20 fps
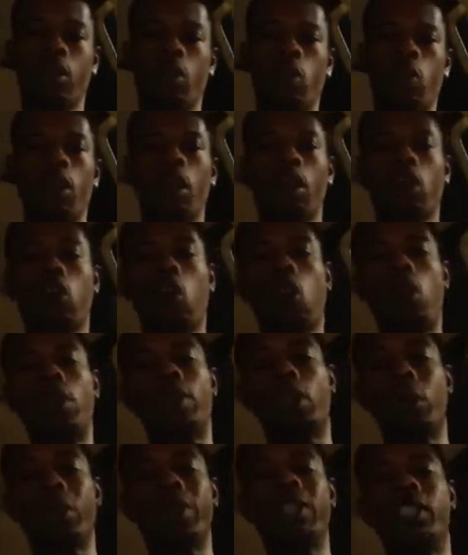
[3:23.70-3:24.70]
We are
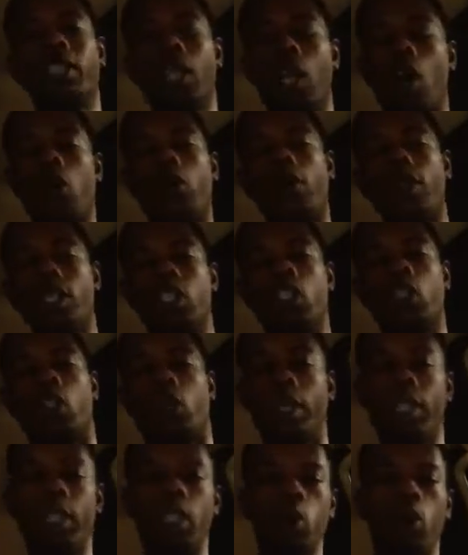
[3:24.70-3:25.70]
going on these longer
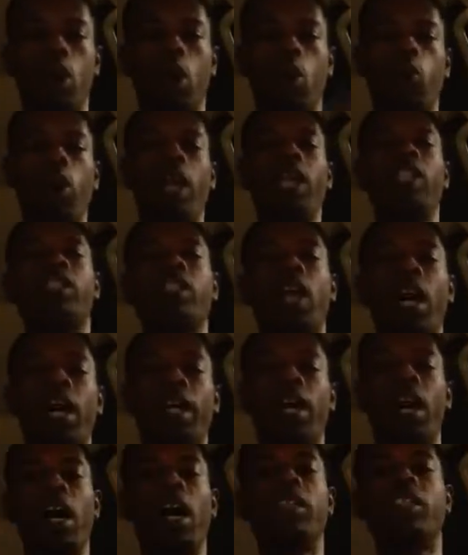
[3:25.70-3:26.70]
streaks. We are raising our
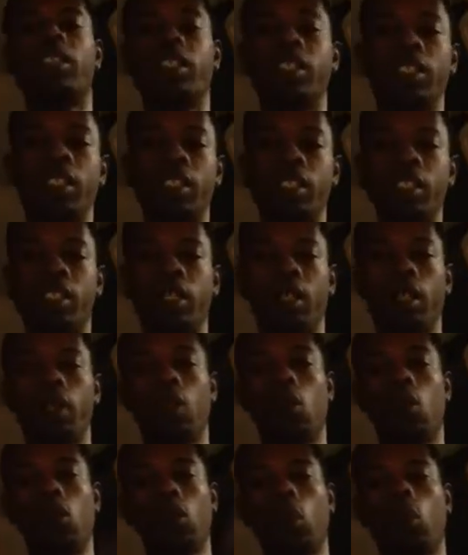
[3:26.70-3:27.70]
consciousness.
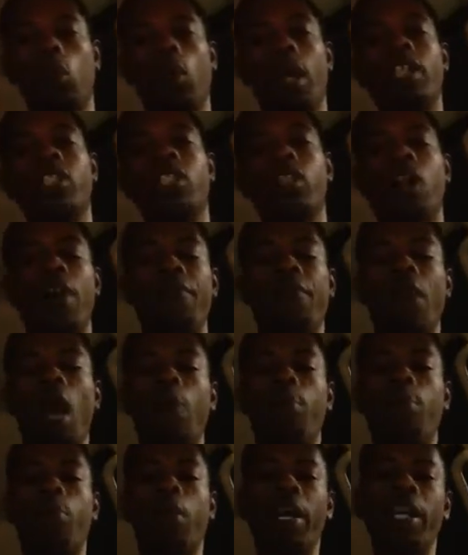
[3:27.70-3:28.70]
We are raising our
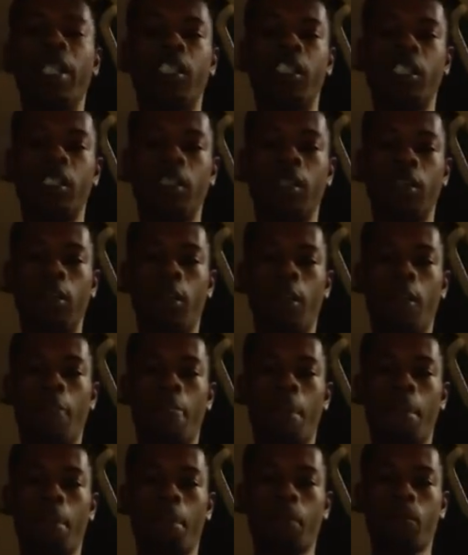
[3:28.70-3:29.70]
vibration.
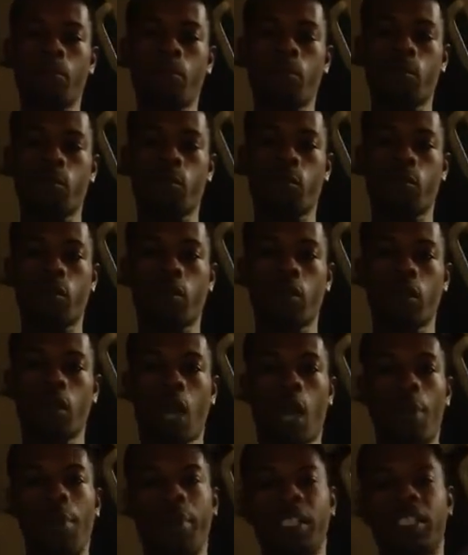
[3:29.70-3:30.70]

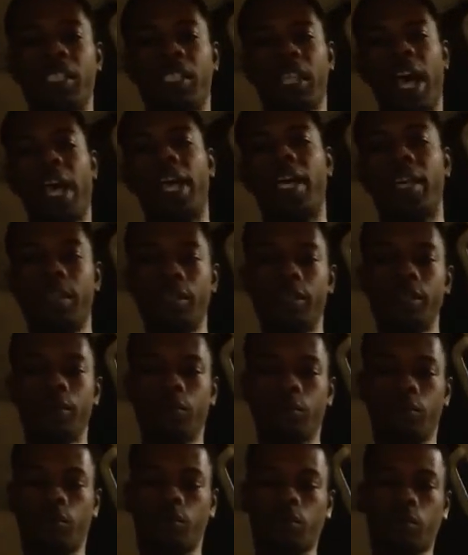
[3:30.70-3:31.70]
I'm excited.
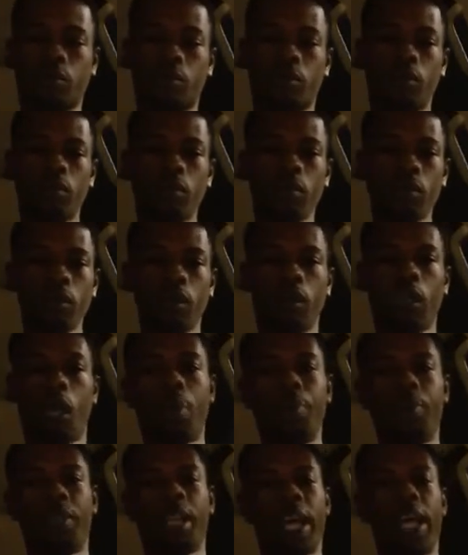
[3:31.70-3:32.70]

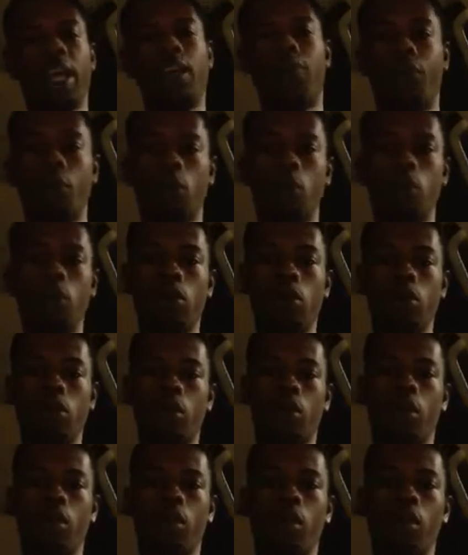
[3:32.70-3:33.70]
I'm thankful
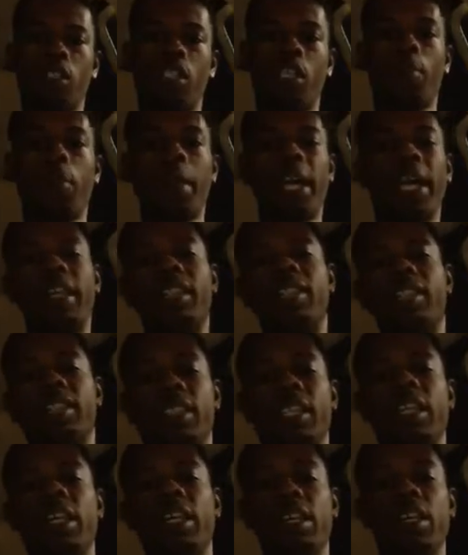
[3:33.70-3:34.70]
to make it to
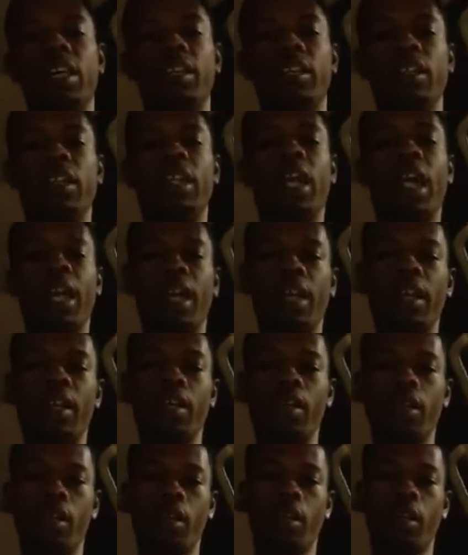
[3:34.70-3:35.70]
see another day.